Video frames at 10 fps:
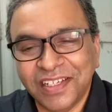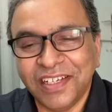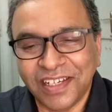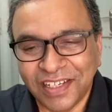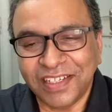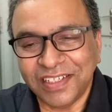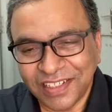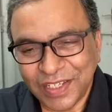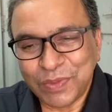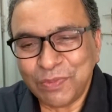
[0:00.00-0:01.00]

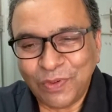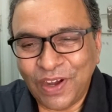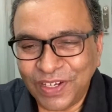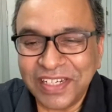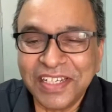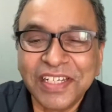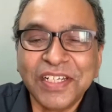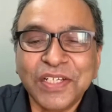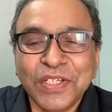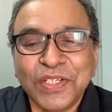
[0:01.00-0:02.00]
let's move on.
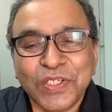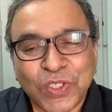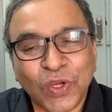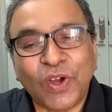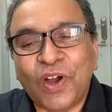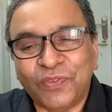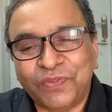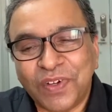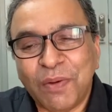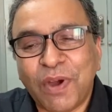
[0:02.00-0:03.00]
Show
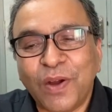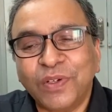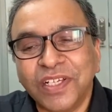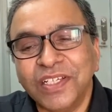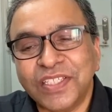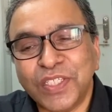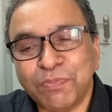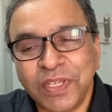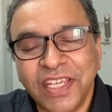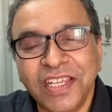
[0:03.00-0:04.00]
off about his
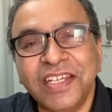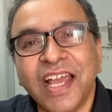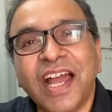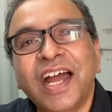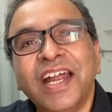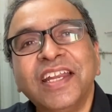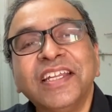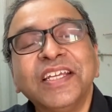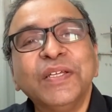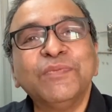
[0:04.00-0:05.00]
speed and
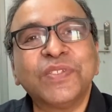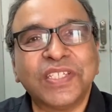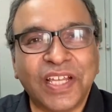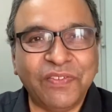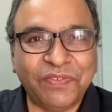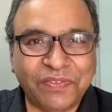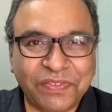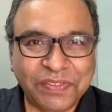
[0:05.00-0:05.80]
himself.